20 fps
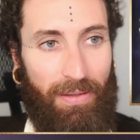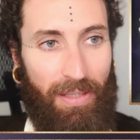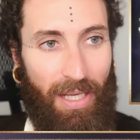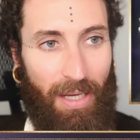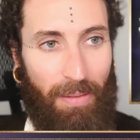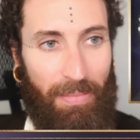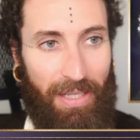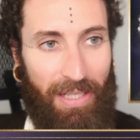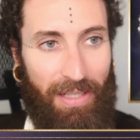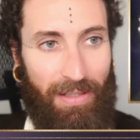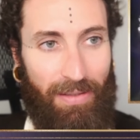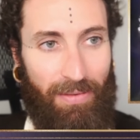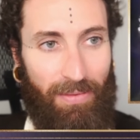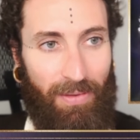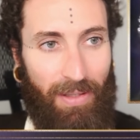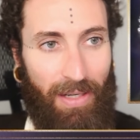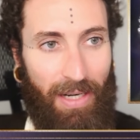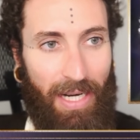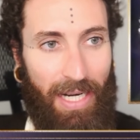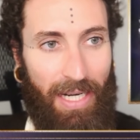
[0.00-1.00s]
come in
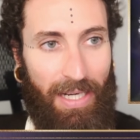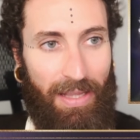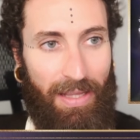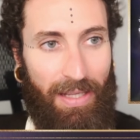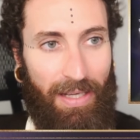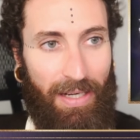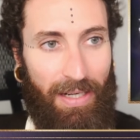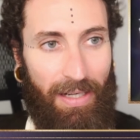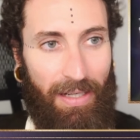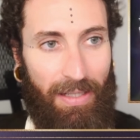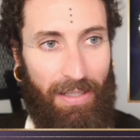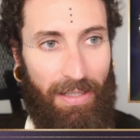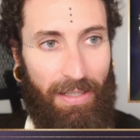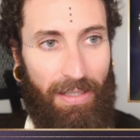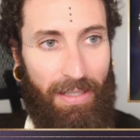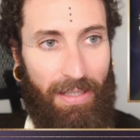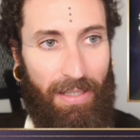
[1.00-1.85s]
right there.